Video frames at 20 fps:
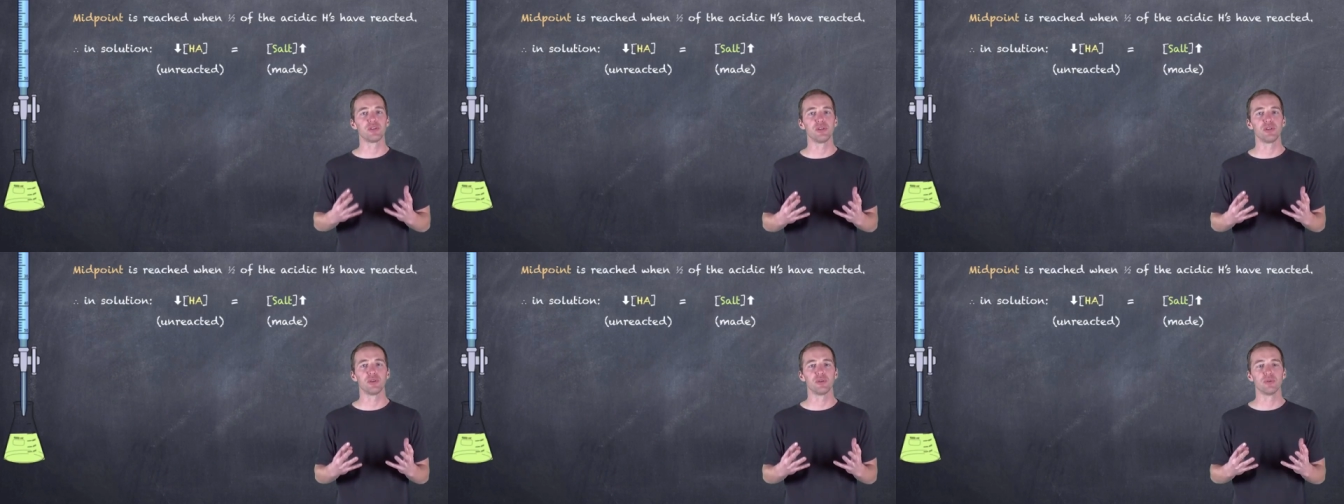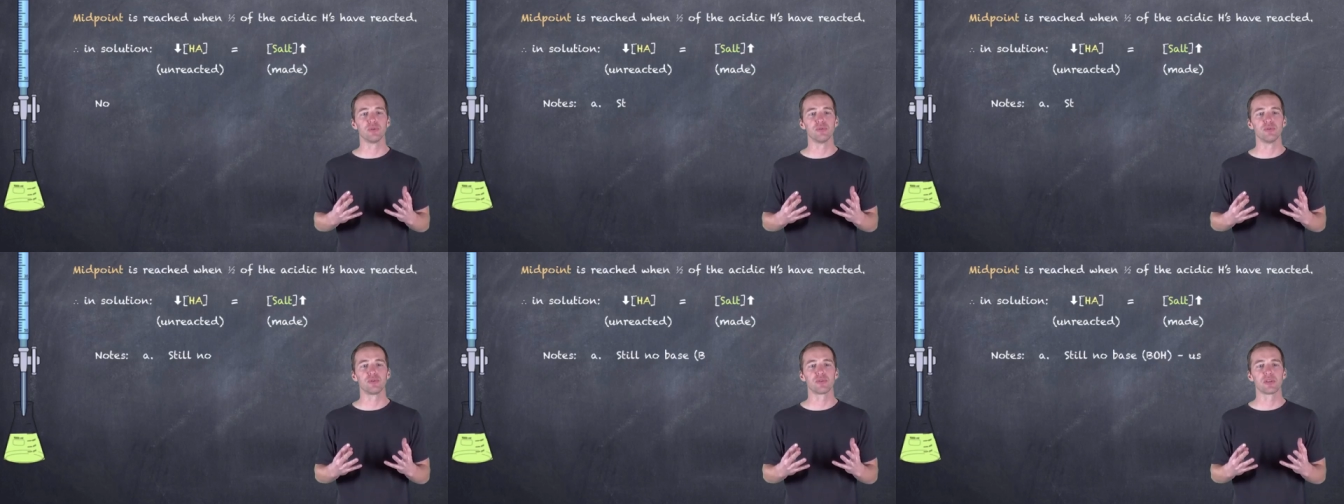it's
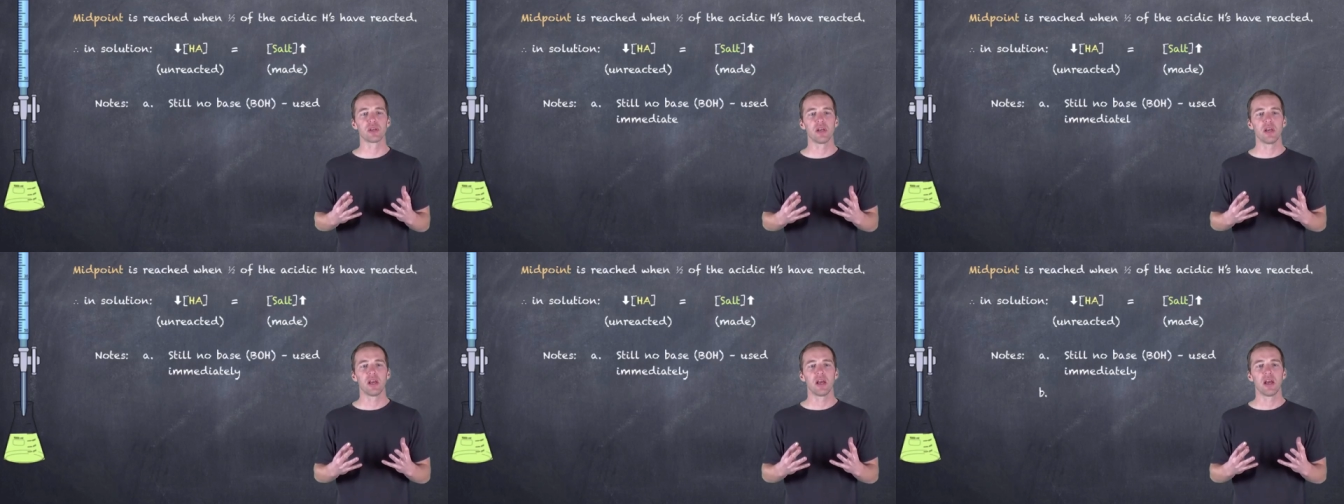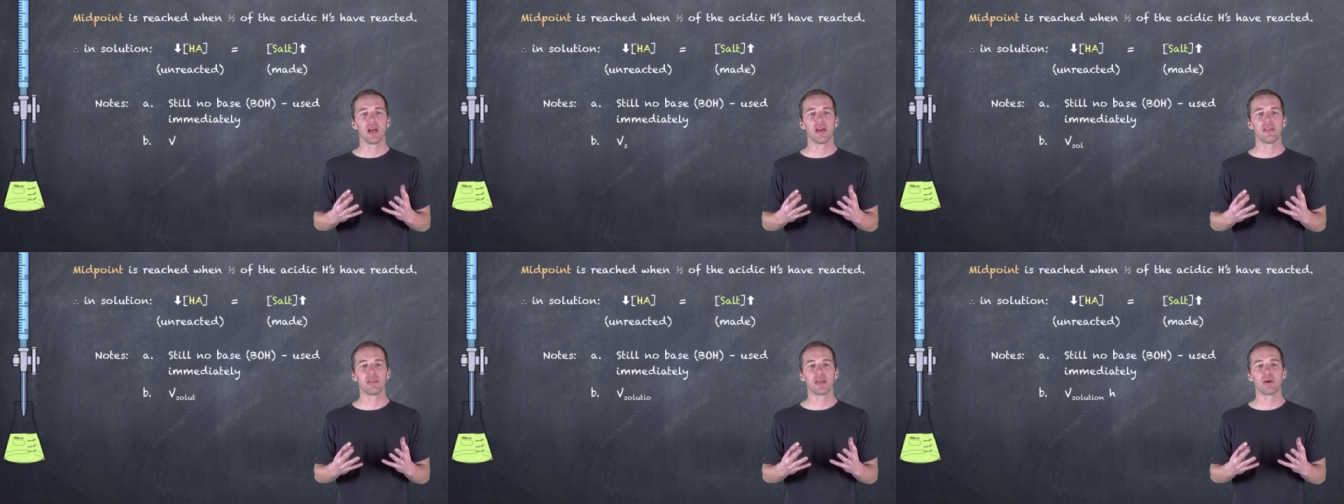used.
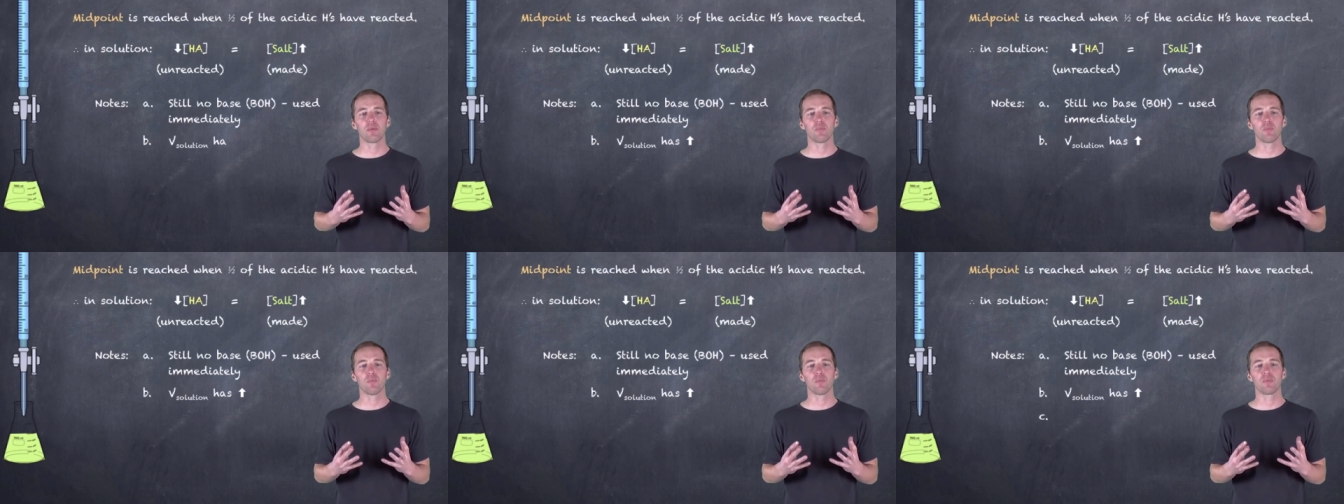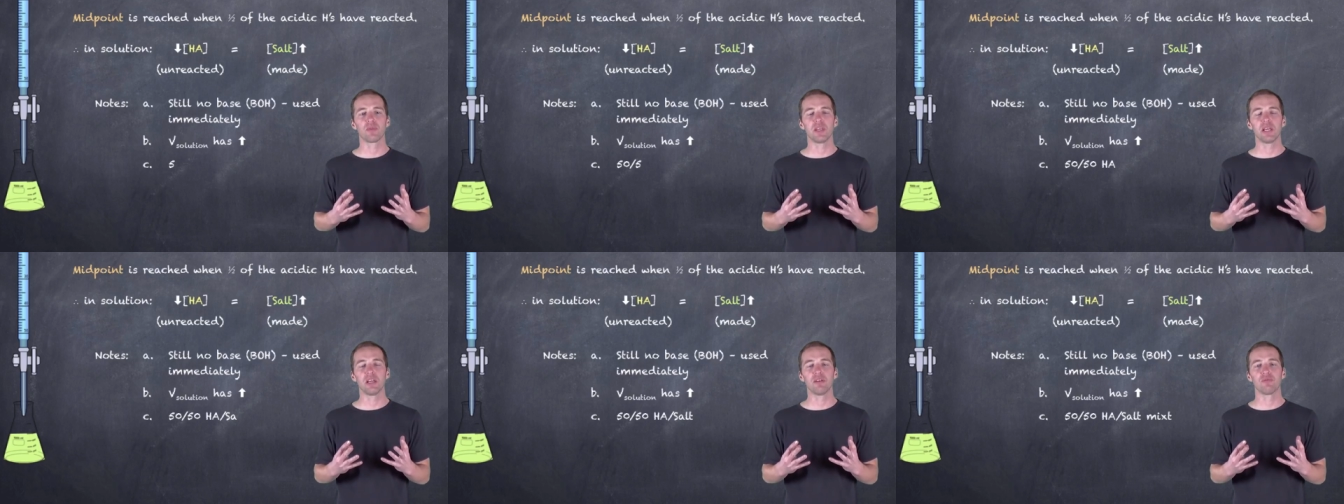And
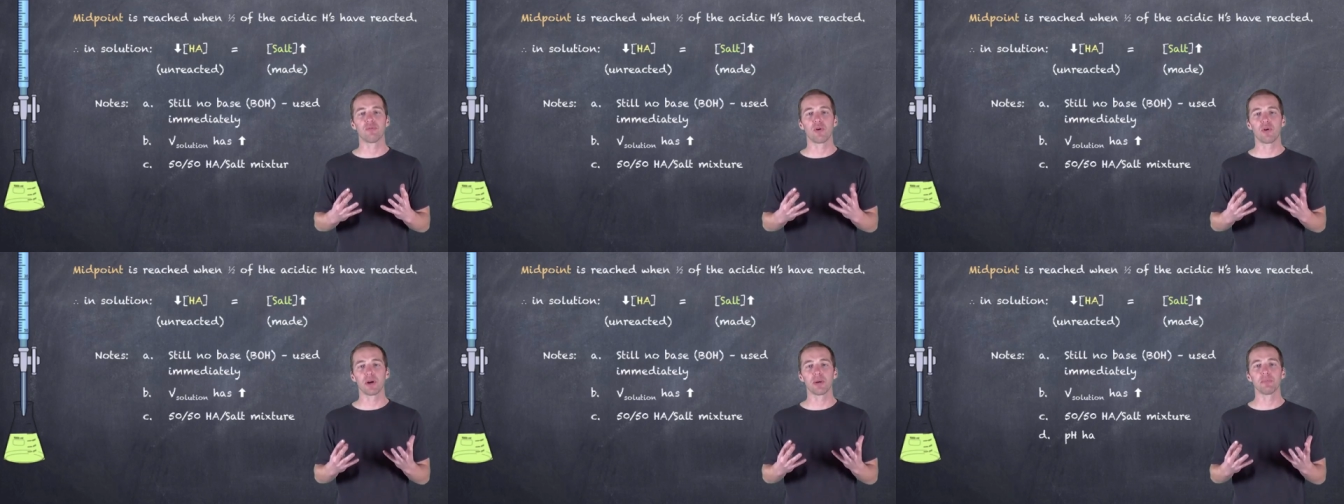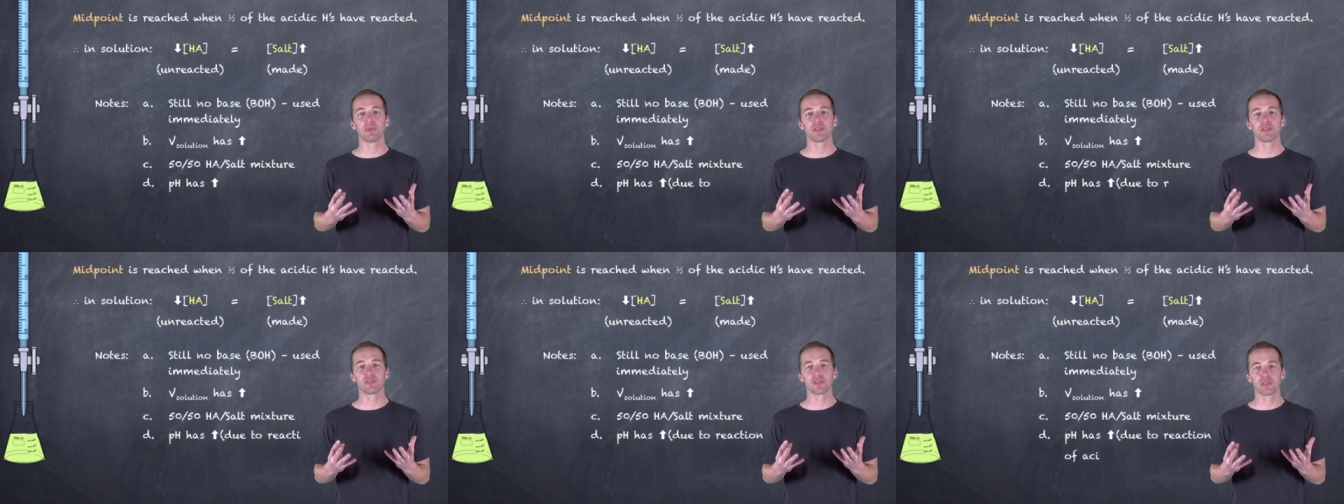then the
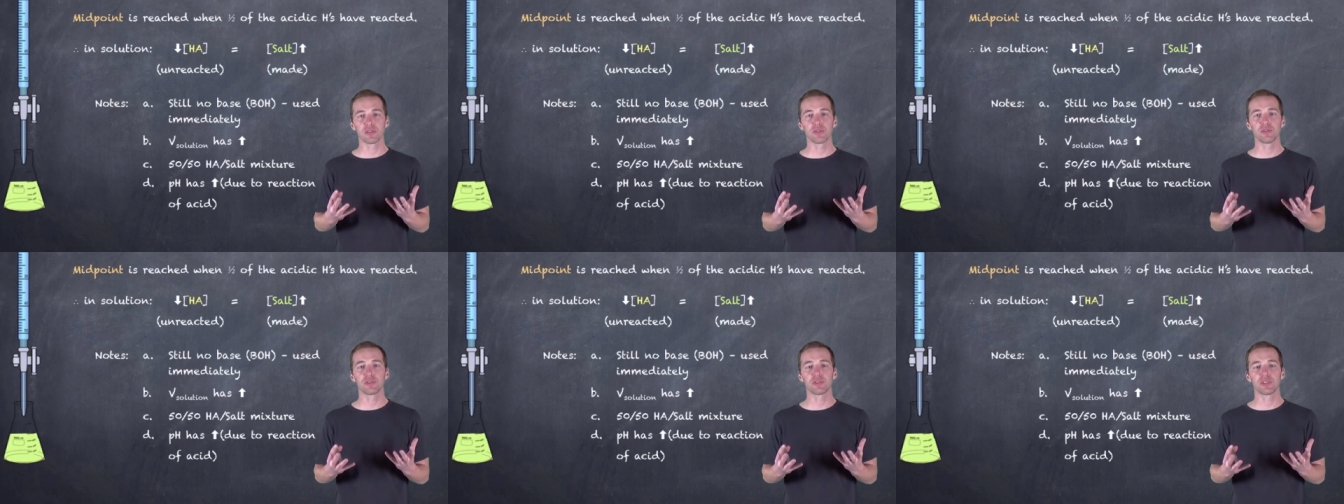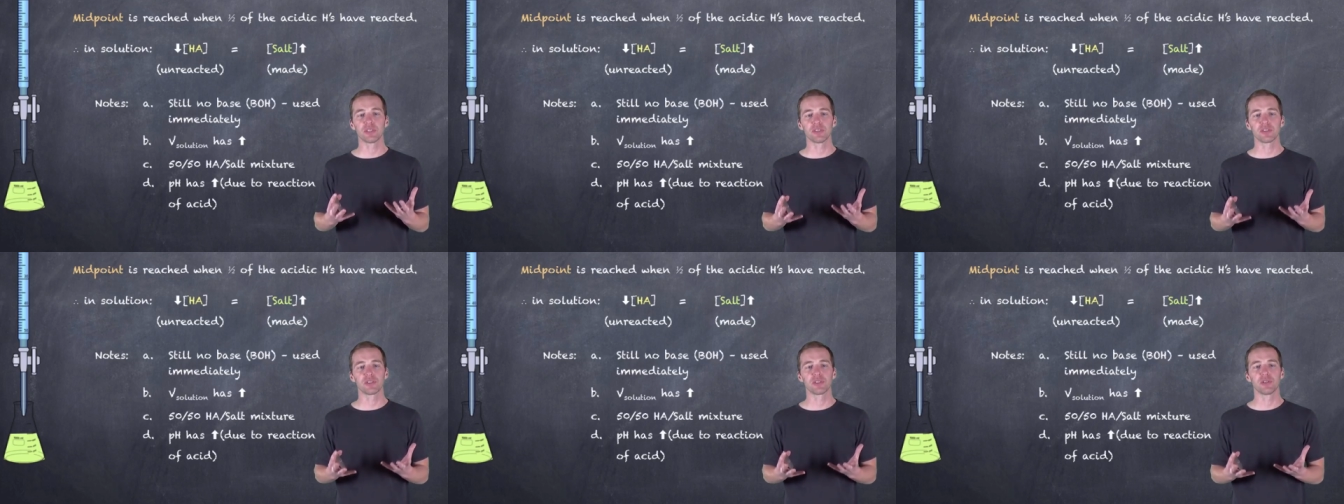volume of the
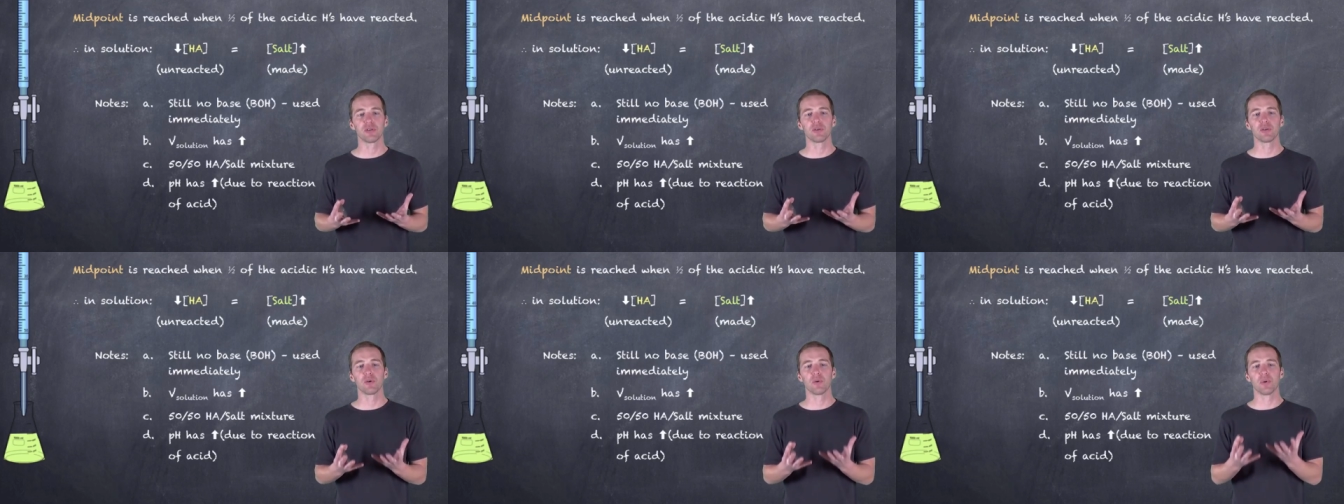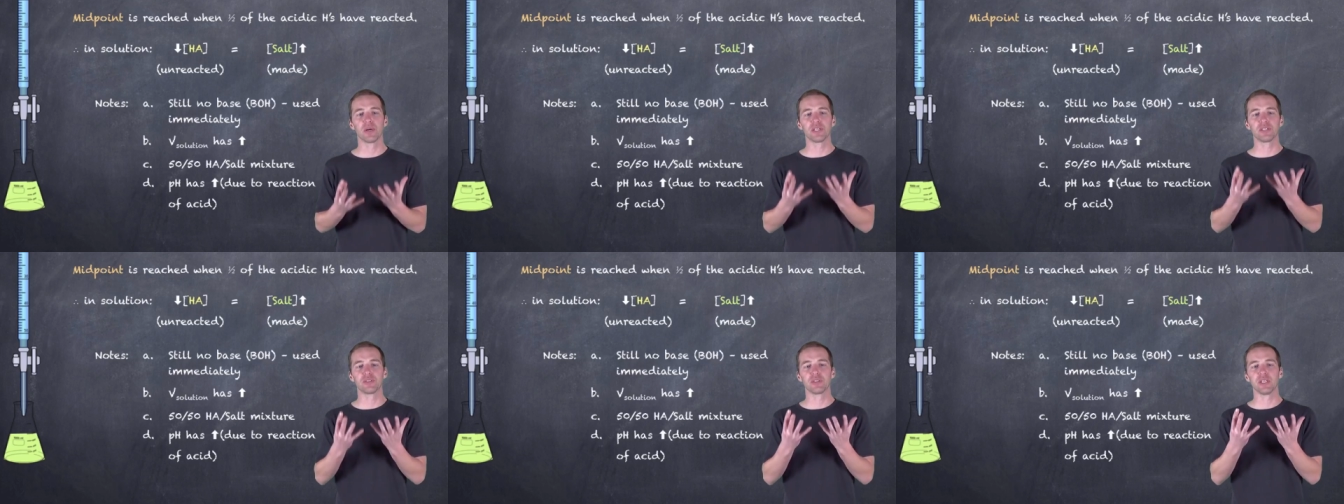solution is still
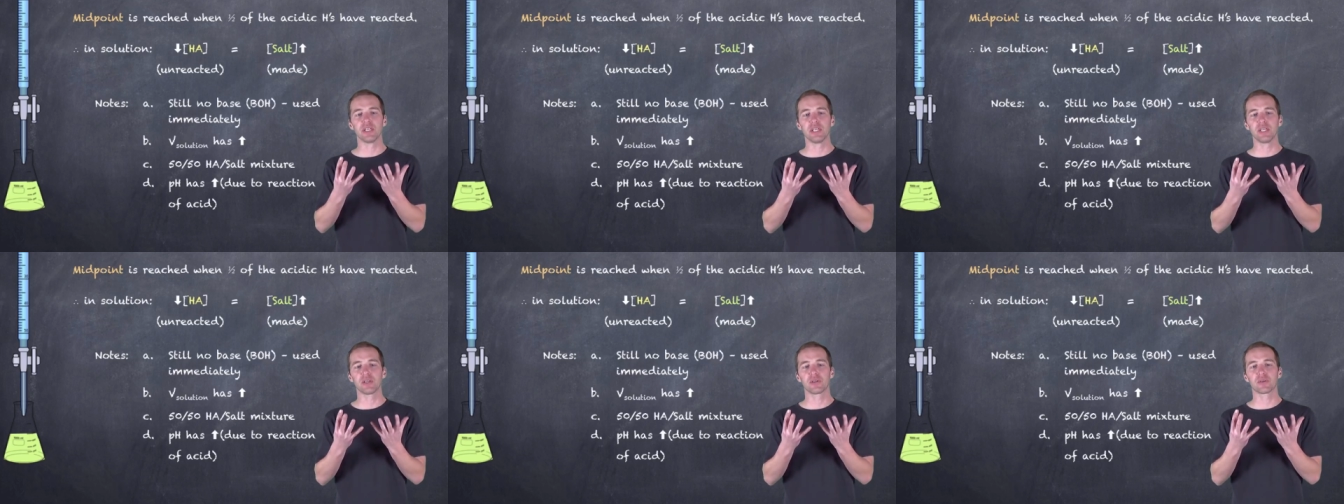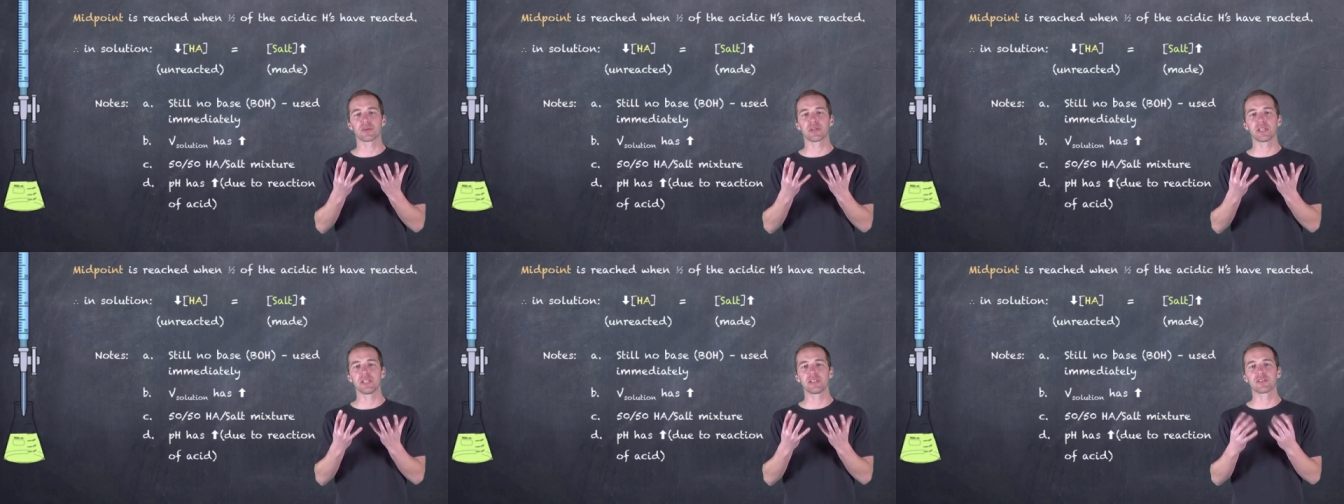going to
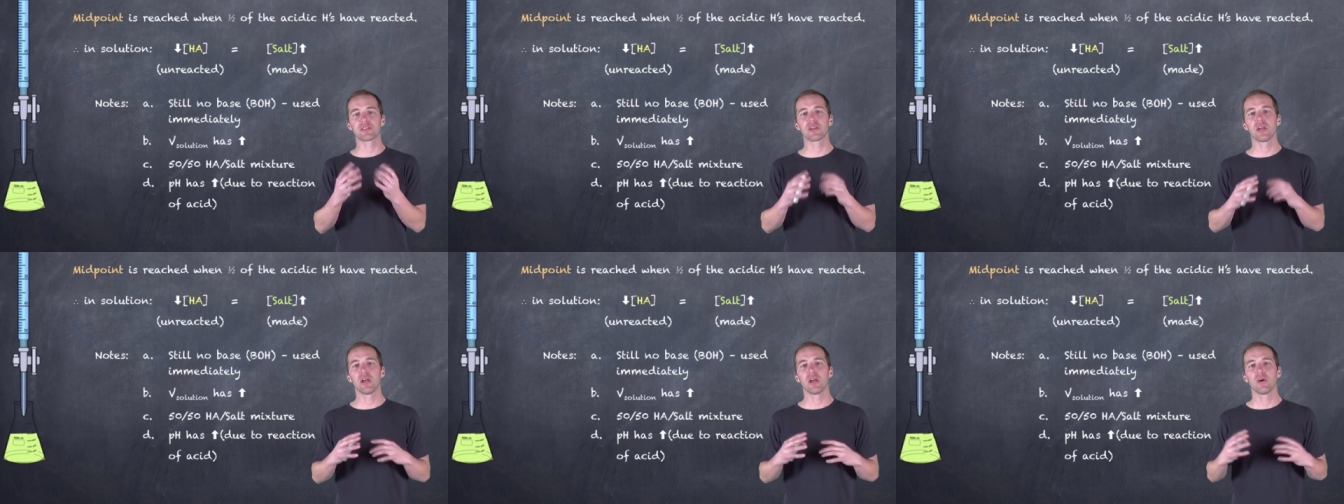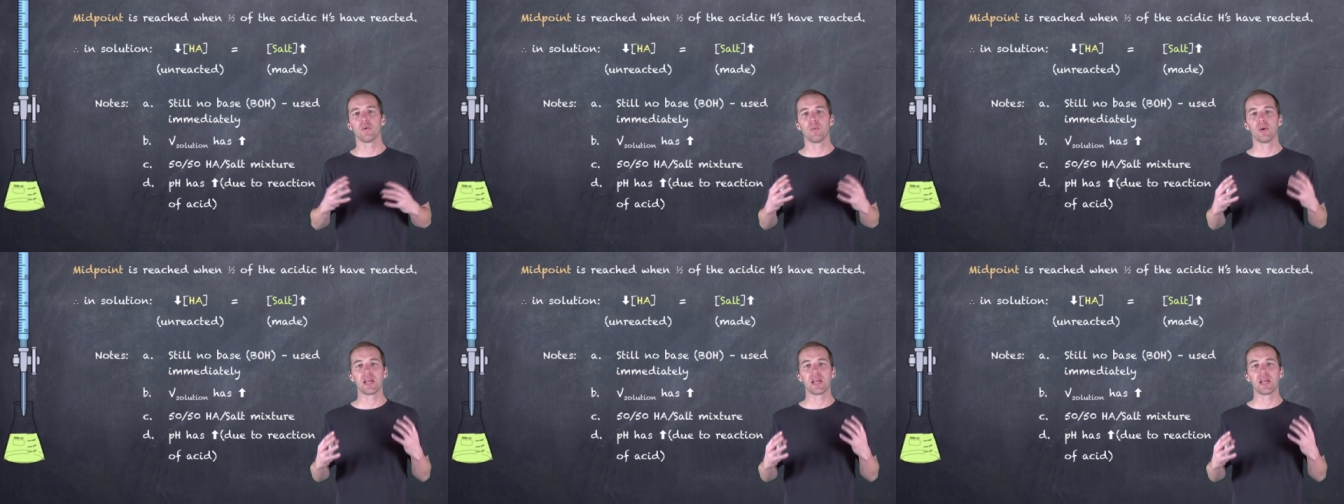increase.